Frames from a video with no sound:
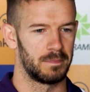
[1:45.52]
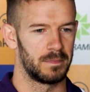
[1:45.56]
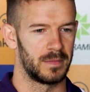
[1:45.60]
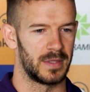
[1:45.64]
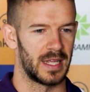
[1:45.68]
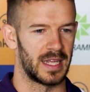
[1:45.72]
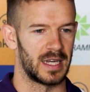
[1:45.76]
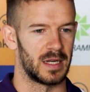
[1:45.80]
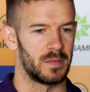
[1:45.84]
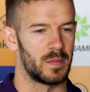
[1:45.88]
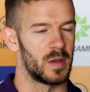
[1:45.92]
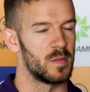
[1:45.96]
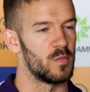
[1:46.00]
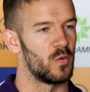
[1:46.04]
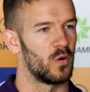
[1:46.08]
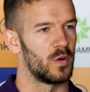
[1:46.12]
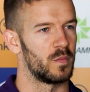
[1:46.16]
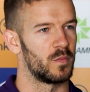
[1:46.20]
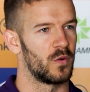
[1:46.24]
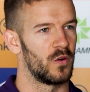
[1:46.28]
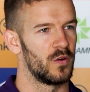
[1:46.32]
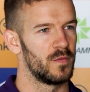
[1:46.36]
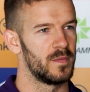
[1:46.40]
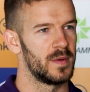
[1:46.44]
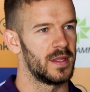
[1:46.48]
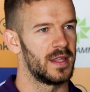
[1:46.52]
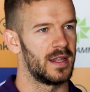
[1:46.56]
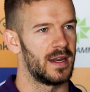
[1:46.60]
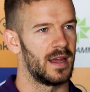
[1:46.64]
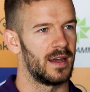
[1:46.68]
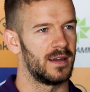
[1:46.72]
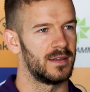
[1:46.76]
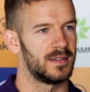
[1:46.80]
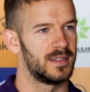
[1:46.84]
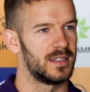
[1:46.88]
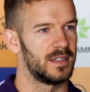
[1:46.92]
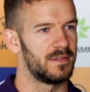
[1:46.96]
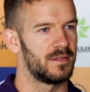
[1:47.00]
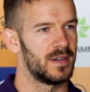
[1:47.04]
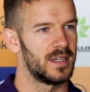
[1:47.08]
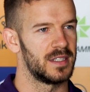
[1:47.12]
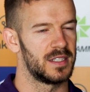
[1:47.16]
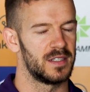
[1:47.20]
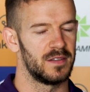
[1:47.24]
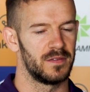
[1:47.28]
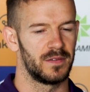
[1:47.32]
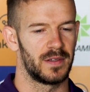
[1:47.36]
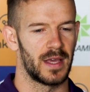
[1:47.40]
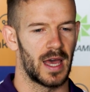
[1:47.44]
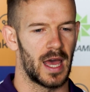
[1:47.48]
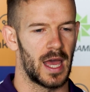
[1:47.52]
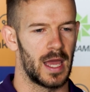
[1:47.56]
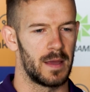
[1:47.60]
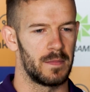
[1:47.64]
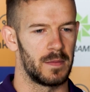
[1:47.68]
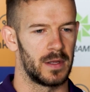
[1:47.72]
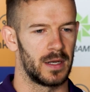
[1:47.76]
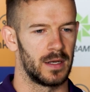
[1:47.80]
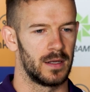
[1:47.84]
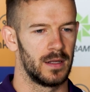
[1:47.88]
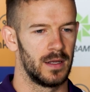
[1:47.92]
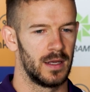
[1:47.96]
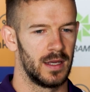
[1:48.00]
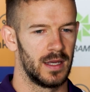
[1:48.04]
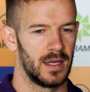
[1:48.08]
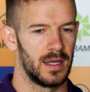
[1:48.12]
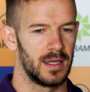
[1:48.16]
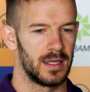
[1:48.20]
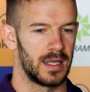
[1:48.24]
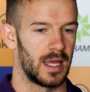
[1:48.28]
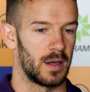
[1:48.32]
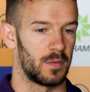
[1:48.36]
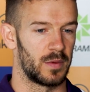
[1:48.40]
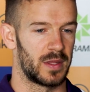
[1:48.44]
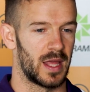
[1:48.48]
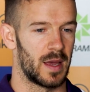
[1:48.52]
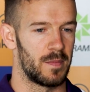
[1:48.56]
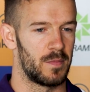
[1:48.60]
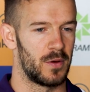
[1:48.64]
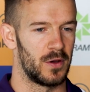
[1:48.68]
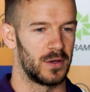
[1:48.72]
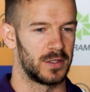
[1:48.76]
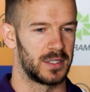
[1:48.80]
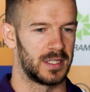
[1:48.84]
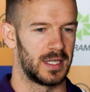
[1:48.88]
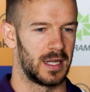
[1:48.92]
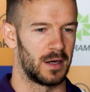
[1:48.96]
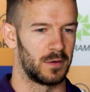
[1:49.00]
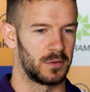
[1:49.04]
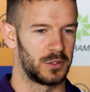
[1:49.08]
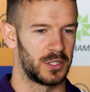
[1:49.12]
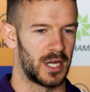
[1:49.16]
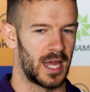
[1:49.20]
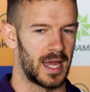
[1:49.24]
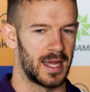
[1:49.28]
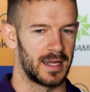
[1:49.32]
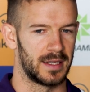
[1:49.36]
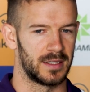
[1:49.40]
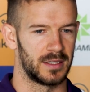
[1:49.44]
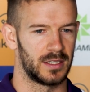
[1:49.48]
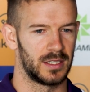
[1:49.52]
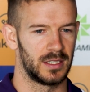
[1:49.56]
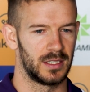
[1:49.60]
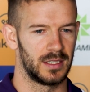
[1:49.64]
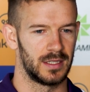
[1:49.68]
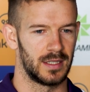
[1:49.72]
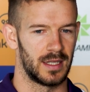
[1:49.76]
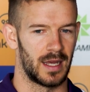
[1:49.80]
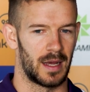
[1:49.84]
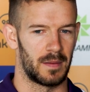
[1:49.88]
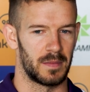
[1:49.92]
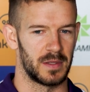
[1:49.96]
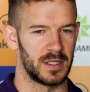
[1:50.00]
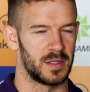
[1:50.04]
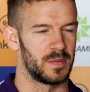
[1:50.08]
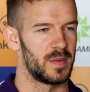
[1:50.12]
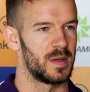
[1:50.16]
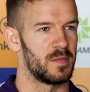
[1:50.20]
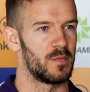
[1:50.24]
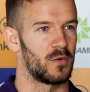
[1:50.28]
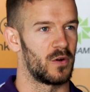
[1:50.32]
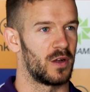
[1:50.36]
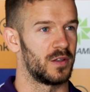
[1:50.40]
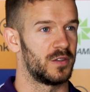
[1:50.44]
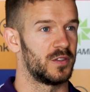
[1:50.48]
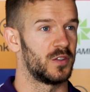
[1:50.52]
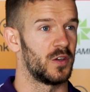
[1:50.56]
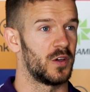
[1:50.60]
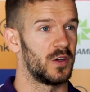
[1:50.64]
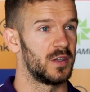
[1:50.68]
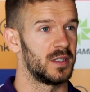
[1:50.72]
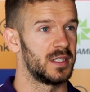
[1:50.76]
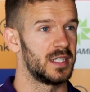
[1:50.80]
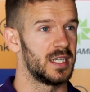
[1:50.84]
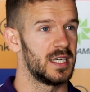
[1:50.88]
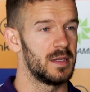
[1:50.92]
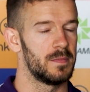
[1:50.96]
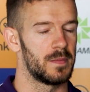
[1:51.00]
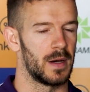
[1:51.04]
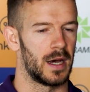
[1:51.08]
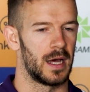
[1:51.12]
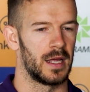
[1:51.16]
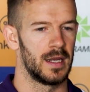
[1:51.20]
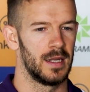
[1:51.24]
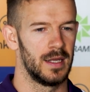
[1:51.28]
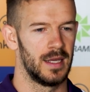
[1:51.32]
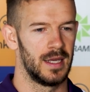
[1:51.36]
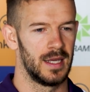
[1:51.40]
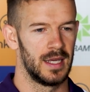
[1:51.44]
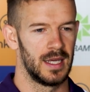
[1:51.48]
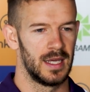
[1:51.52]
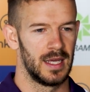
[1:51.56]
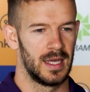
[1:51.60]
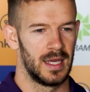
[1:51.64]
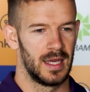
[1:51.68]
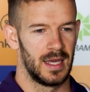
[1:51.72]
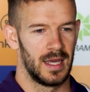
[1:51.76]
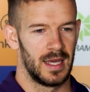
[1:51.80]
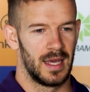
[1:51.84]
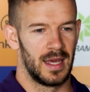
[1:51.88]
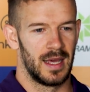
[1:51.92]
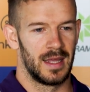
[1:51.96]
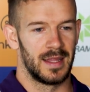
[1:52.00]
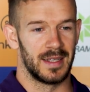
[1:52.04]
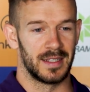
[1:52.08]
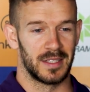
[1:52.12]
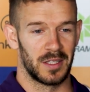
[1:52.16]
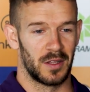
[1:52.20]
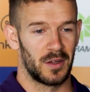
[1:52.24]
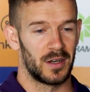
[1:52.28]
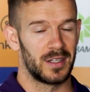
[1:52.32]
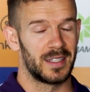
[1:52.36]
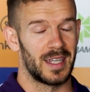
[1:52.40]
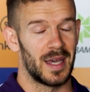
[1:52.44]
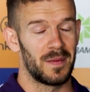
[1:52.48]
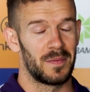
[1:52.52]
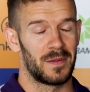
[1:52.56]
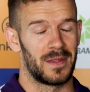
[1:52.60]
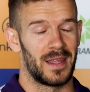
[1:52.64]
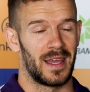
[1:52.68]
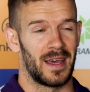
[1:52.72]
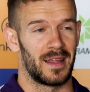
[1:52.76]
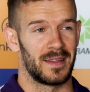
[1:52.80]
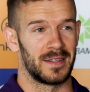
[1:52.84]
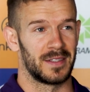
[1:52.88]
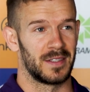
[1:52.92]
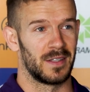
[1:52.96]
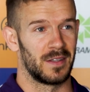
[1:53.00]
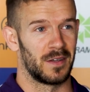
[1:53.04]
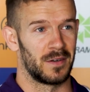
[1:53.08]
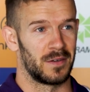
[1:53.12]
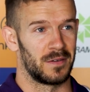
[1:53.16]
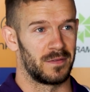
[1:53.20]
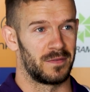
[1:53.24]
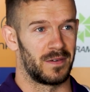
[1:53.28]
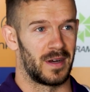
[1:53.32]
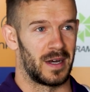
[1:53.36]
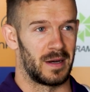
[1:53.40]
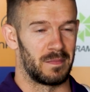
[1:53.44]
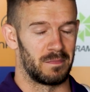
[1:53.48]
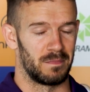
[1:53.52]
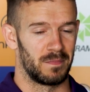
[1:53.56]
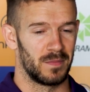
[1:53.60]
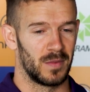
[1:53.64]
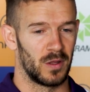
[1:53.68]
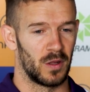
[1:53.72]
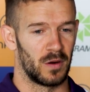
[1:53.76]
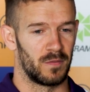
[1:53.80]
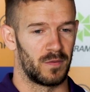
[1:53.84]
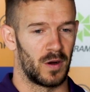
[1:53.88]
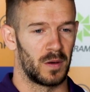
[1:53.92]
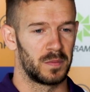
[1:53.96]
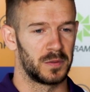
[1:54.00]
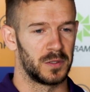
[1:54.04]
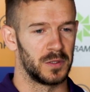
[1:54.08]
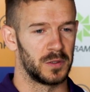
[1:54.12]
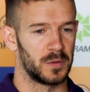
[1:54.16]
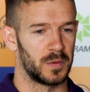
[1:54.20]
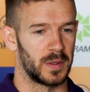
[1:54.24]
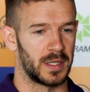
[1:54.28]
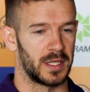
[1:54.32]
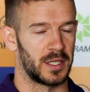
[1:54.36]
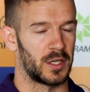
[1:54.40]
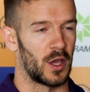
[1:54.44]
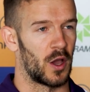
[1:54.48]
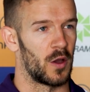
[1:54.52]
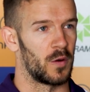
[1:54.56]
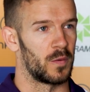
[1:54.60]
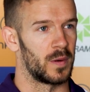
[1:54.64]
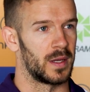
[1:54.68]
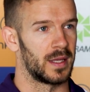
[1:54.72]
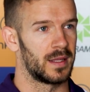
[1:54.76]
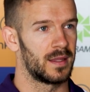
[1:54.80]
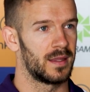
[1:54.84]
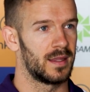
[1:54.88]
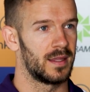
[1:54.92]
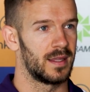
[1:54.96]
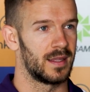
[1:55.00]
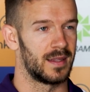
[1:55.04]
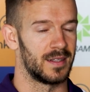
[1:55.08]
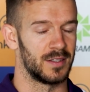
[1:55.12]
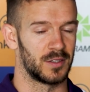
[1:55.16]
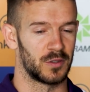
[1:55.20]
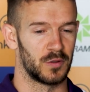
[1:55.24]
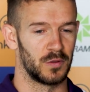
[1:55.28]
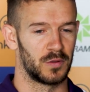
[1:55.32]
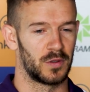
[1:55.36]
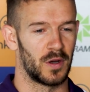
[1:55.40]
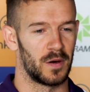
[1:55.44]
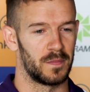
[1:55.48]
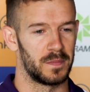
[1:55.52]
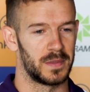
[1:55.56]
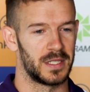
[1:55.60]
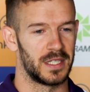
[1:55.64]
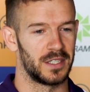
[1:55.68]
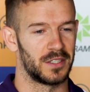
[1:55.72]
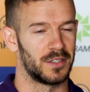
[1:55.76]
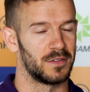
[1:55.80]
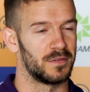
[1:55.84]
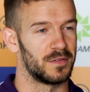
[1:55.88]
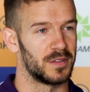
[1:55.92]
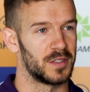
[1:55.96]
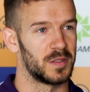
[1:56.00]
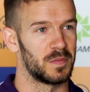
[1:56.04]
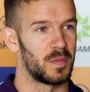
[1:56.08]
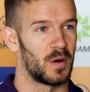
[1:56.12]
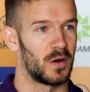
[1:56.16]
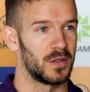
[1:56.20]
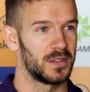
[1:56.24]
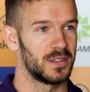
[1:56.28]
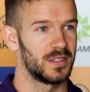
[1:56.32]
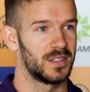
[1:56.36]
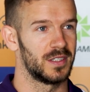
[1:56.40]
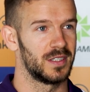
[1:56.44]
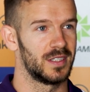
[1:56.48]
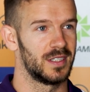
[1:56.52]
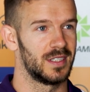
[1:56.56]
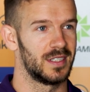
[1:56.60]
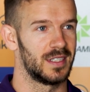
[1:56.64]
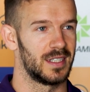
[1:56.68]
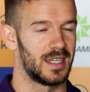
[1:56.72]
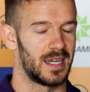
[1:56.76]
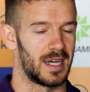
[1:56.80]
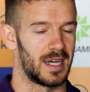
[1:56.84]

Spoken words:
needed a bit more improvement than our defensive game. And yeah, with that personnel change, there's a bit more uncertainty, but there's a lot of depth now. There's a lot of options we can go with. There's good competition for spots,